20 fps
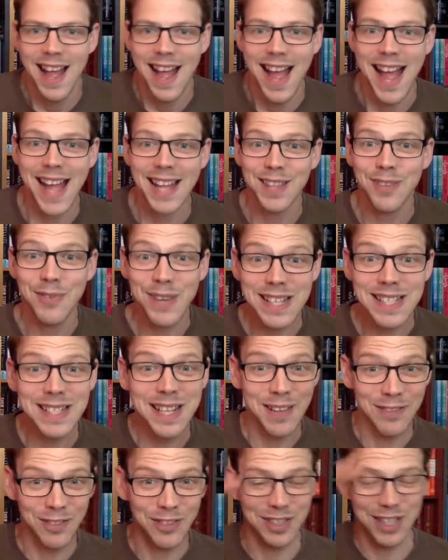and the reason
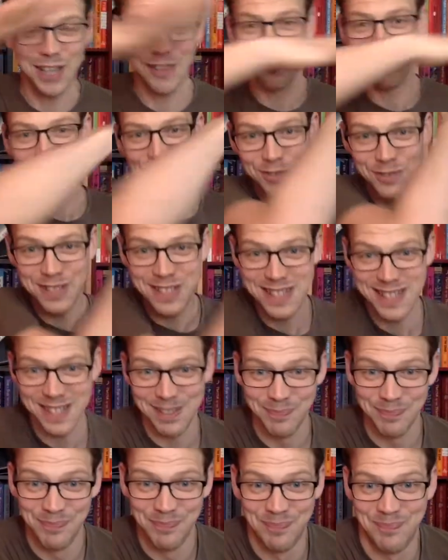I've got to go through this
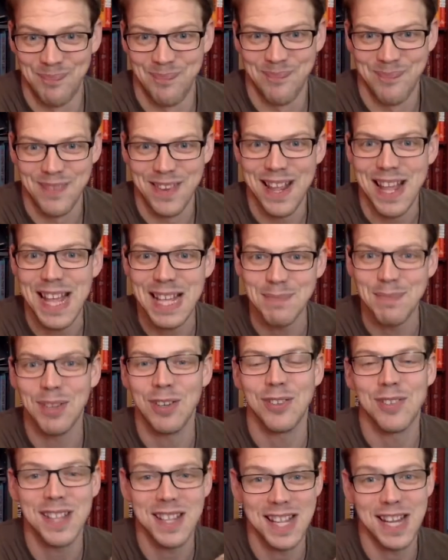is
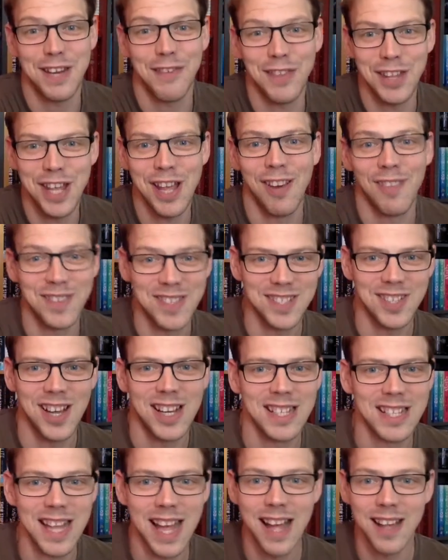because at the end of the year I've
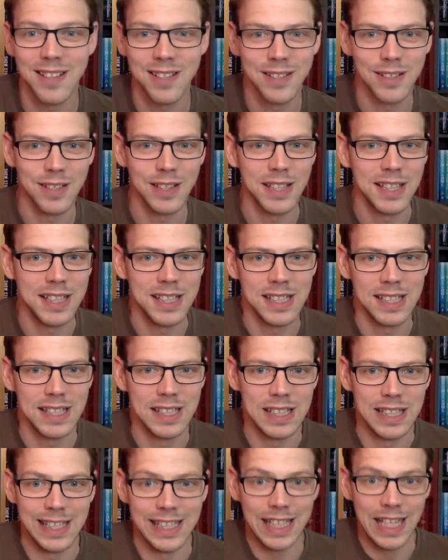decided that
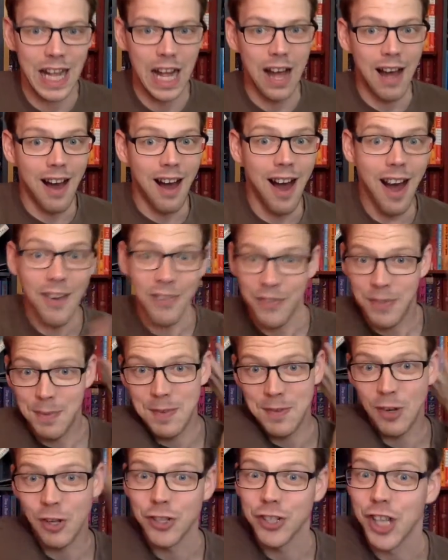half of them
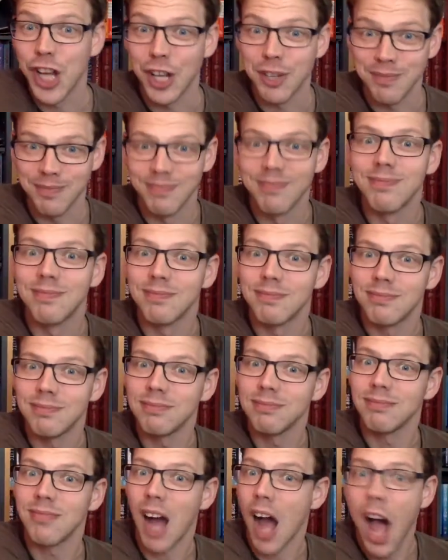have got to go.
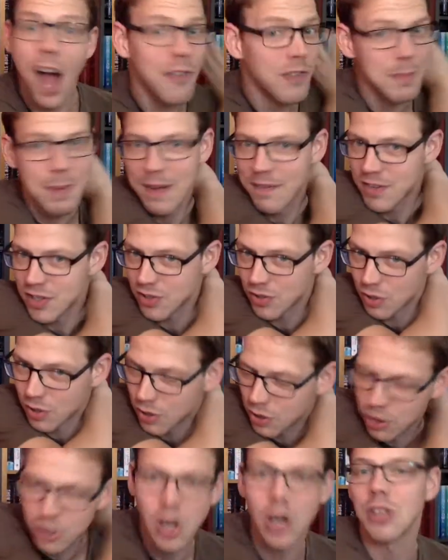Half of them have just
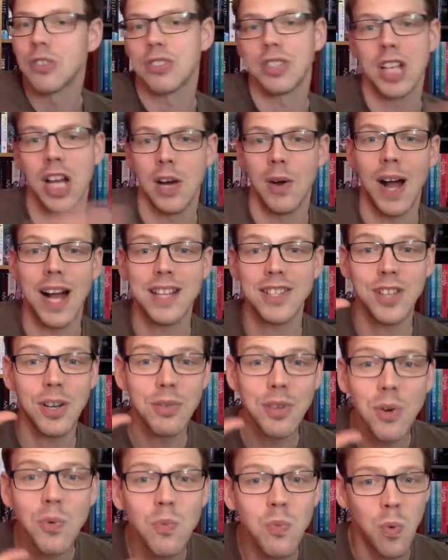got to go. I don't
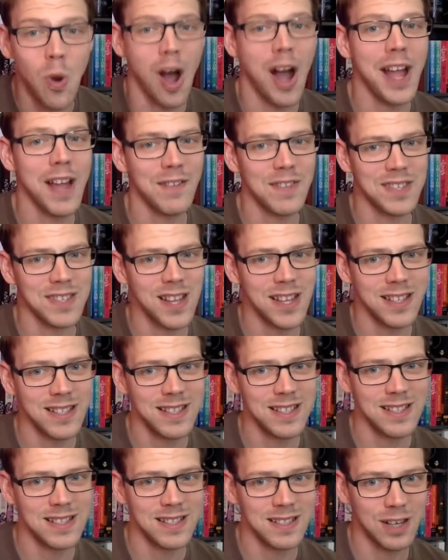know why I've decided
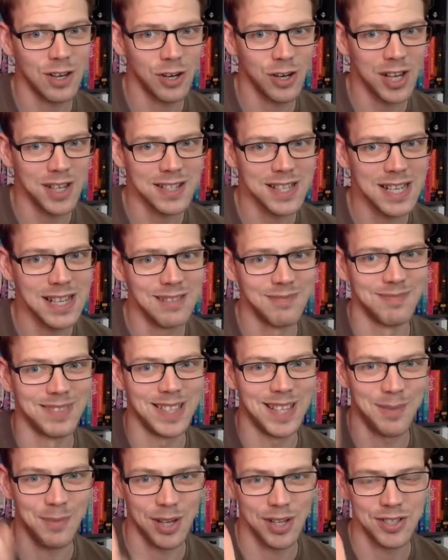this is a good idea, but
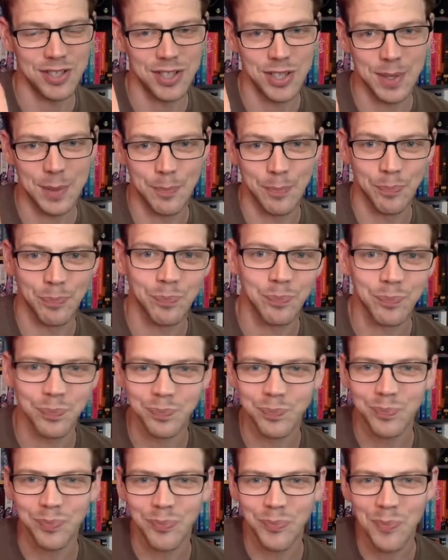I'm going to do it.
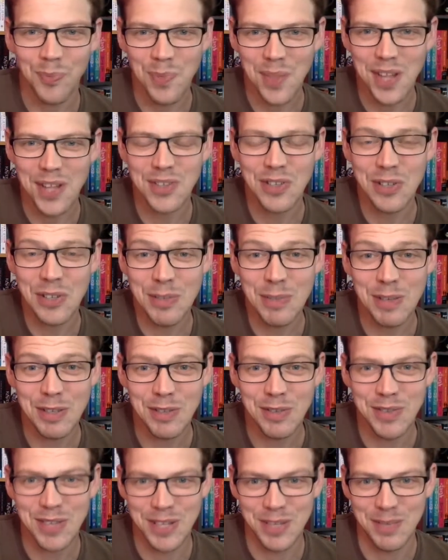So you might do
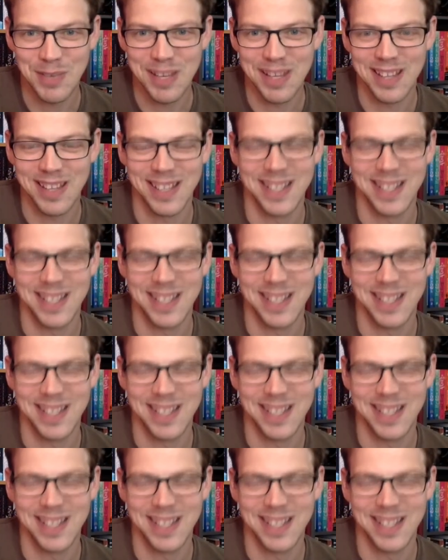a video of me